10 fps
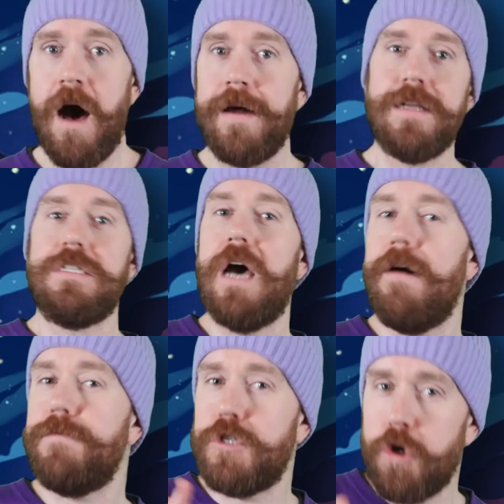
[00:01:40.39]
On a
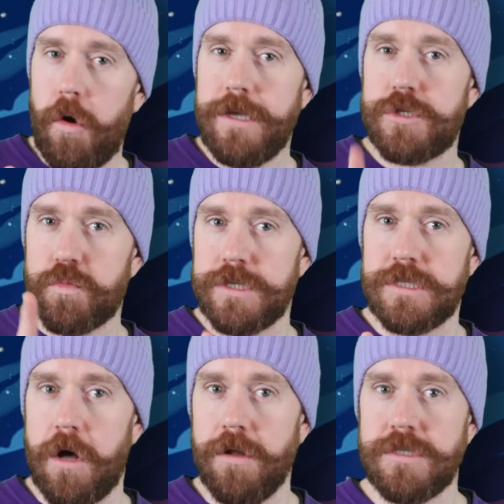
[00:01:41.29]
tough choice
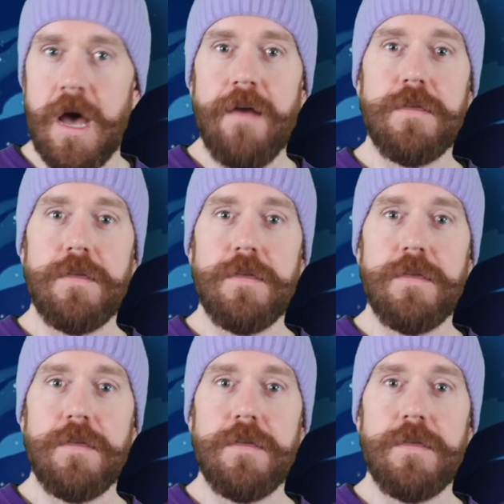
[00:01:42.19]
result,